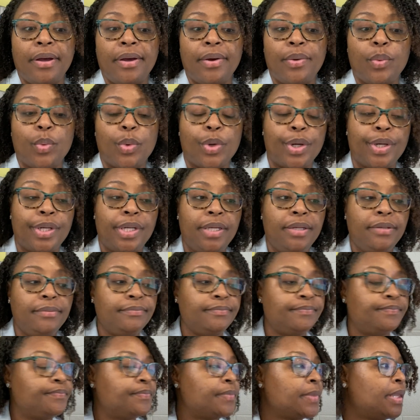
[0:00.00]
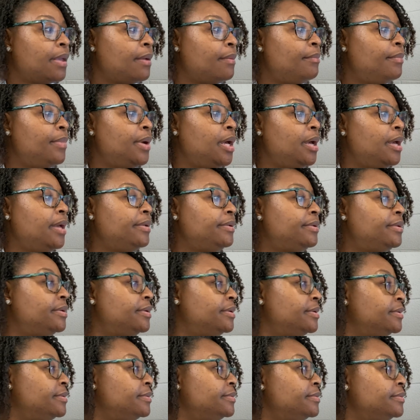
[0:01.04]
wording, but
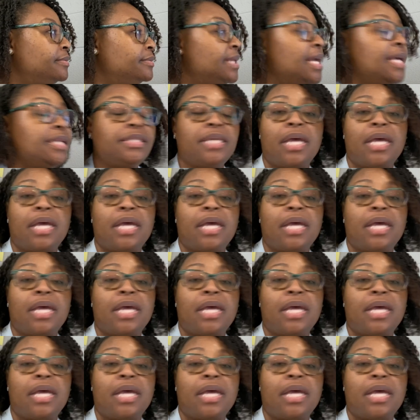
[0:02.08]
that's